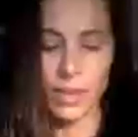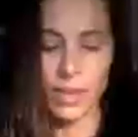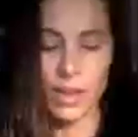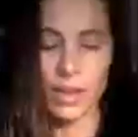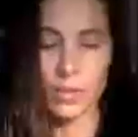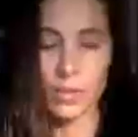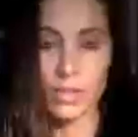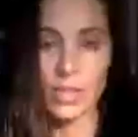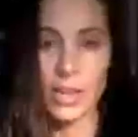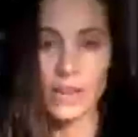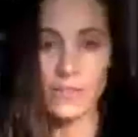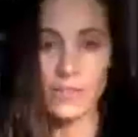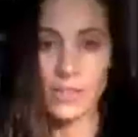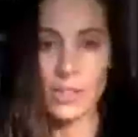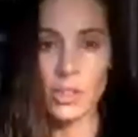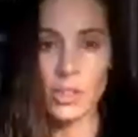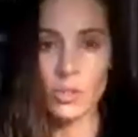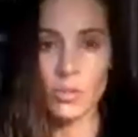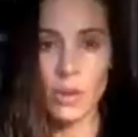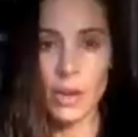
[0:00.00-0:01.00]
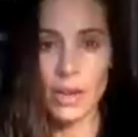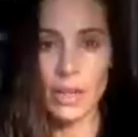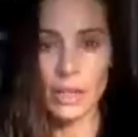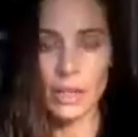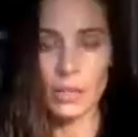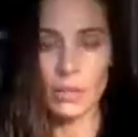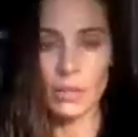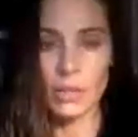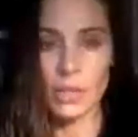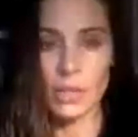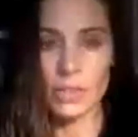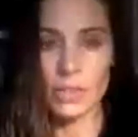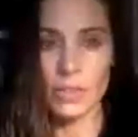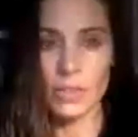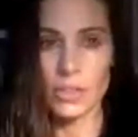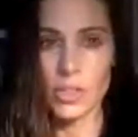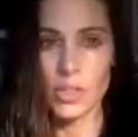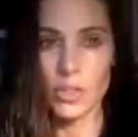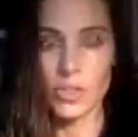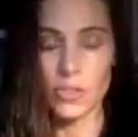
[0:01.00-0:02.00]
And whenever you're ready,
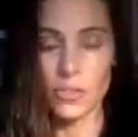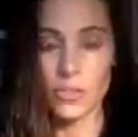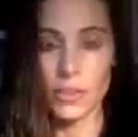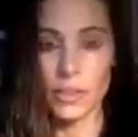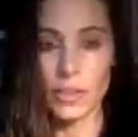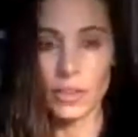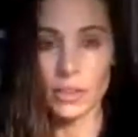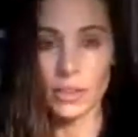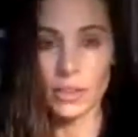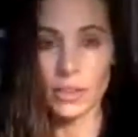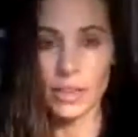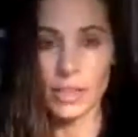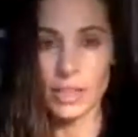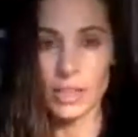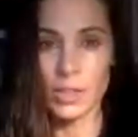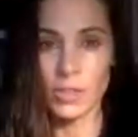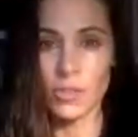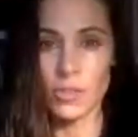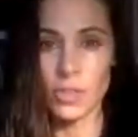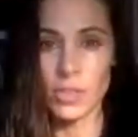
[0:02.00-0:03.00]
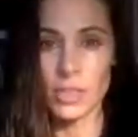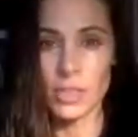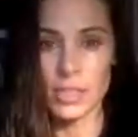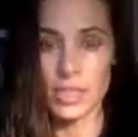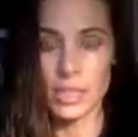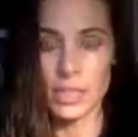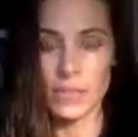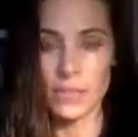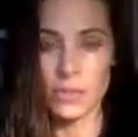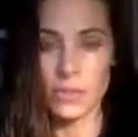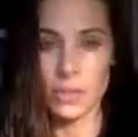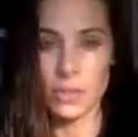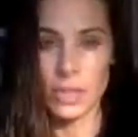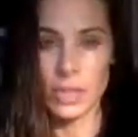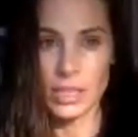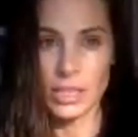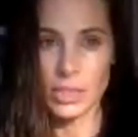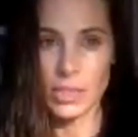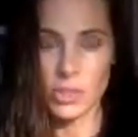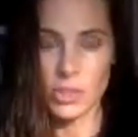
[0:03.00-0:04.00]
whenever you feel like you've received what it
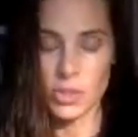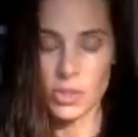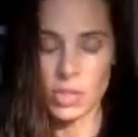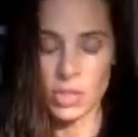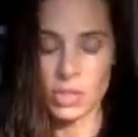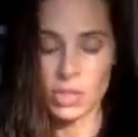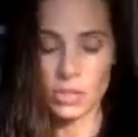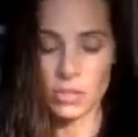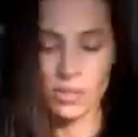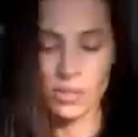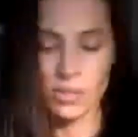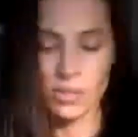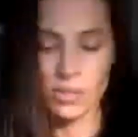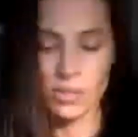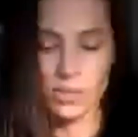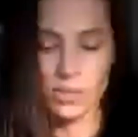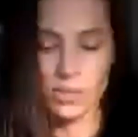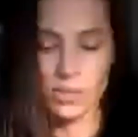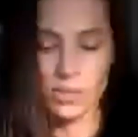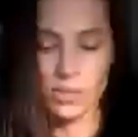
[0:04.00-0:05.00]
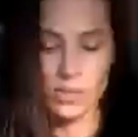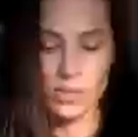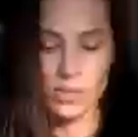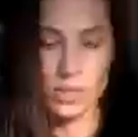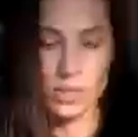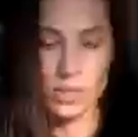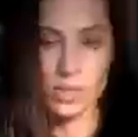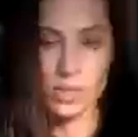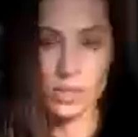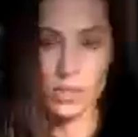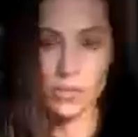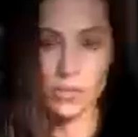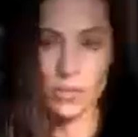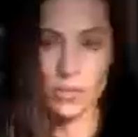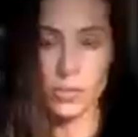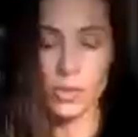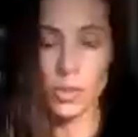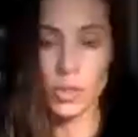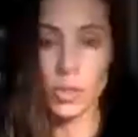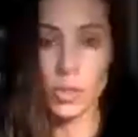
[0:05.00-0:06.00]
is you need to receive
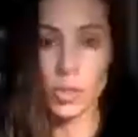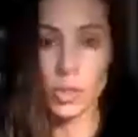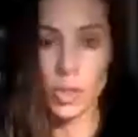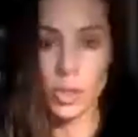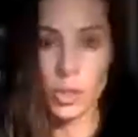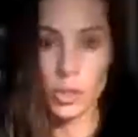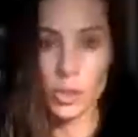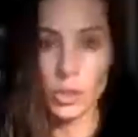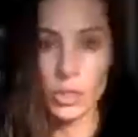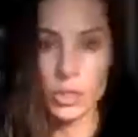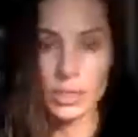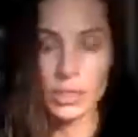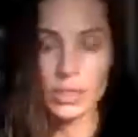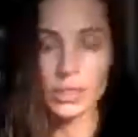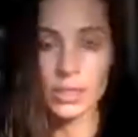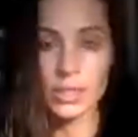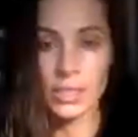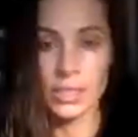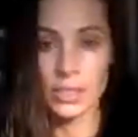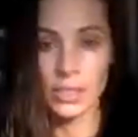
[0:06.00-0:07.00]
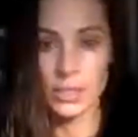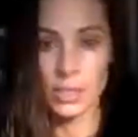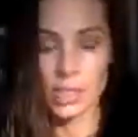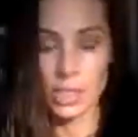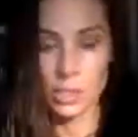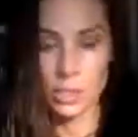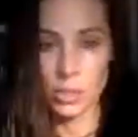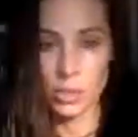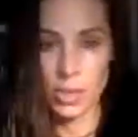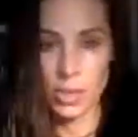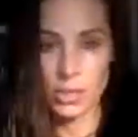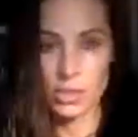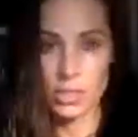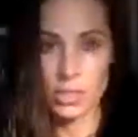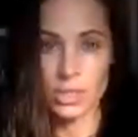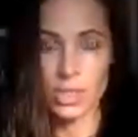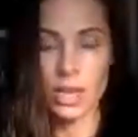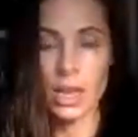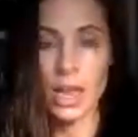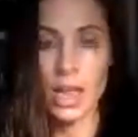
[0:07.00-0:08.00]
in your current
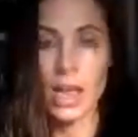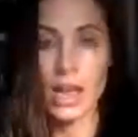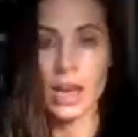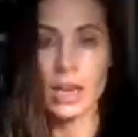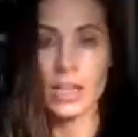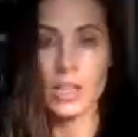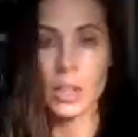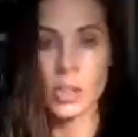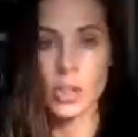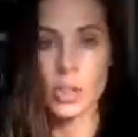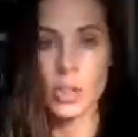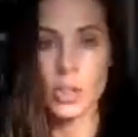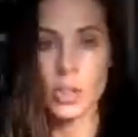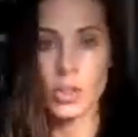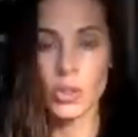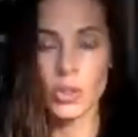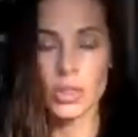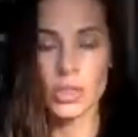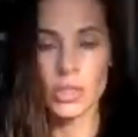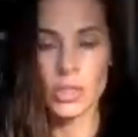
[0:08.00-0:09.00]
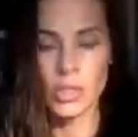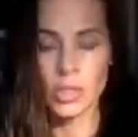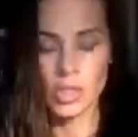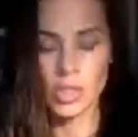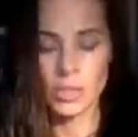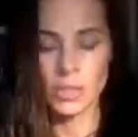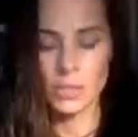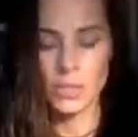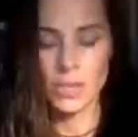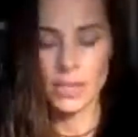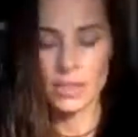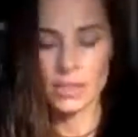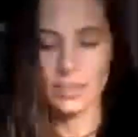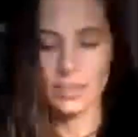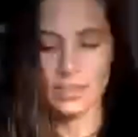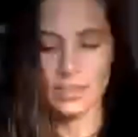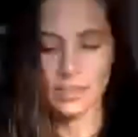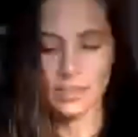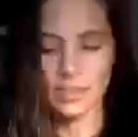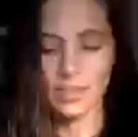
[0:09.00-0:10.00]
situation and your current
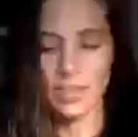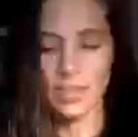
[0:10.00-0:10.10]
circumstances,